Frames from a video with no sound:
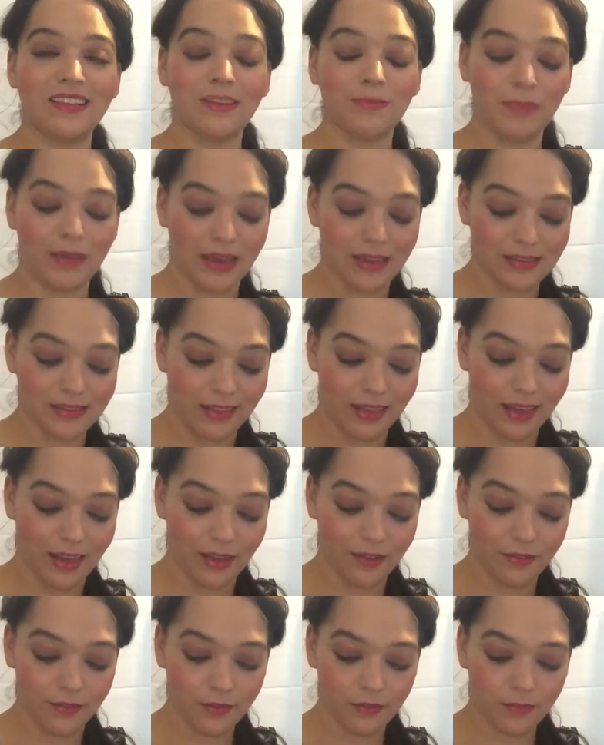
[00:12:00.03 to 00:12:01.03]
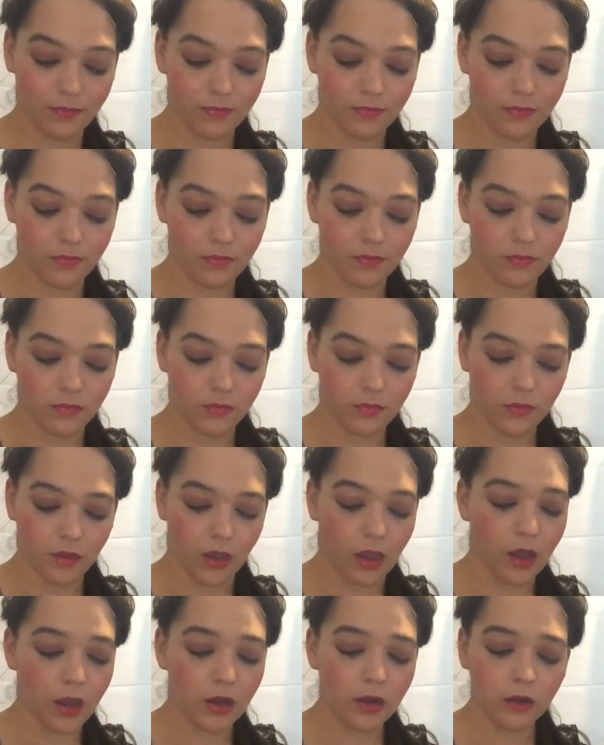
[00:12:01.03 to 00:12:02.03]
began to laugh.
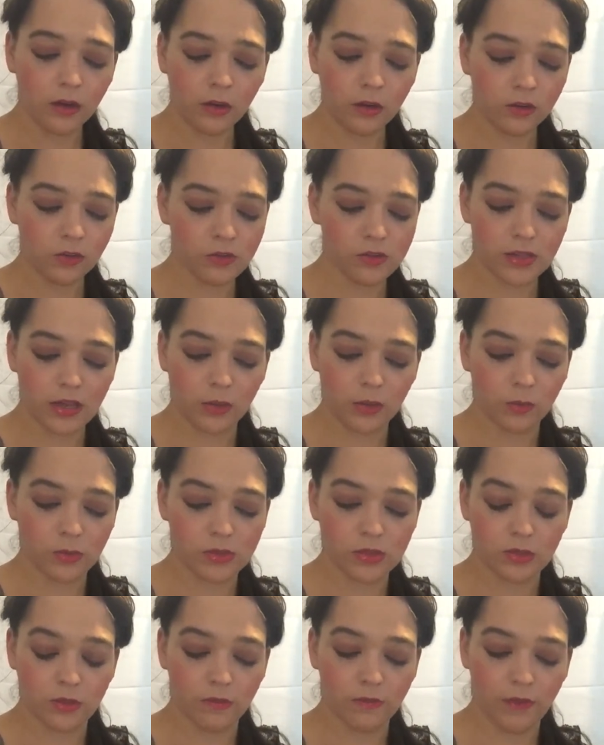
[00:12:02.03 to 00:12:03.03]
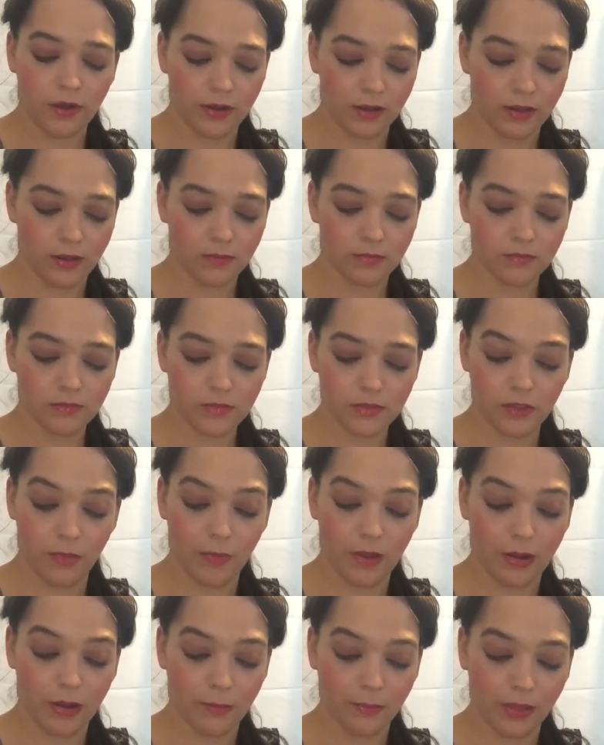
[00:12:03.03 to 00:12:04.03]
I don't understand what's so funny, said the
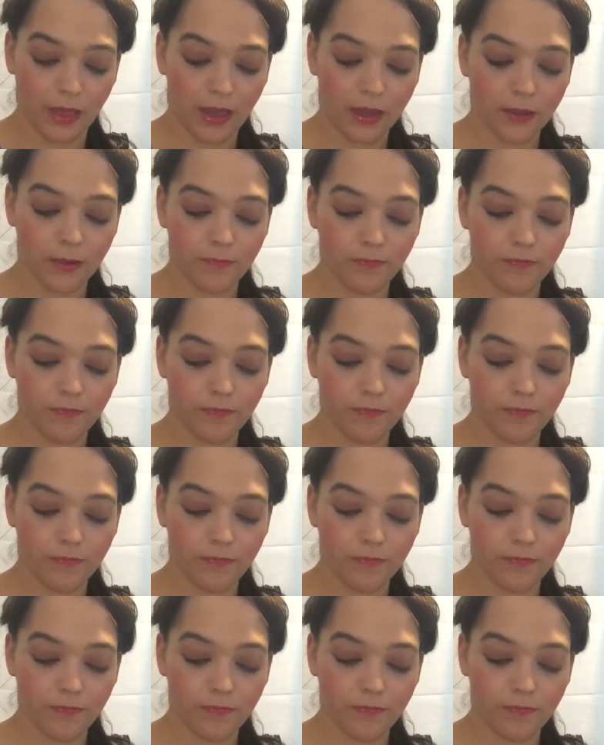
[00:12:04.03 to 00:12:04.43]
man in black.